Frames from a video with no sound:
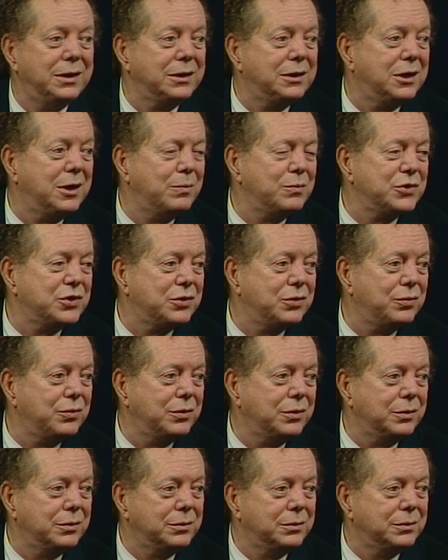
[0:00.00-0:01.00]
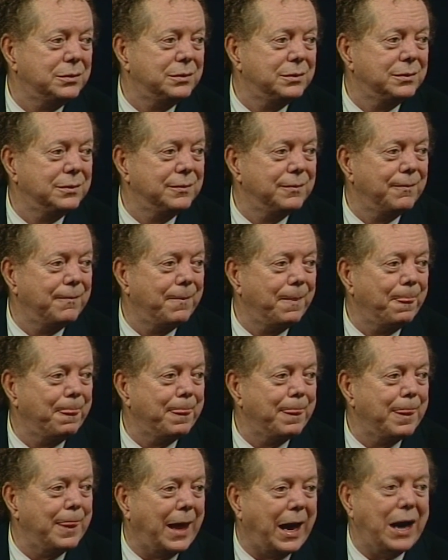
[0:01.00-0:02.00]
that comes through.
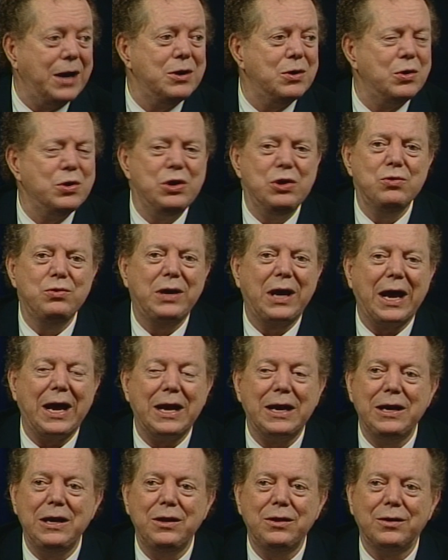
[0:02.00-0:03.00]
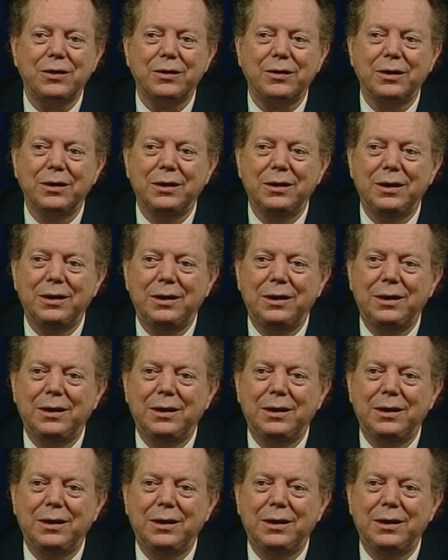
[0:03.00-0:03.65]
I know you can't either.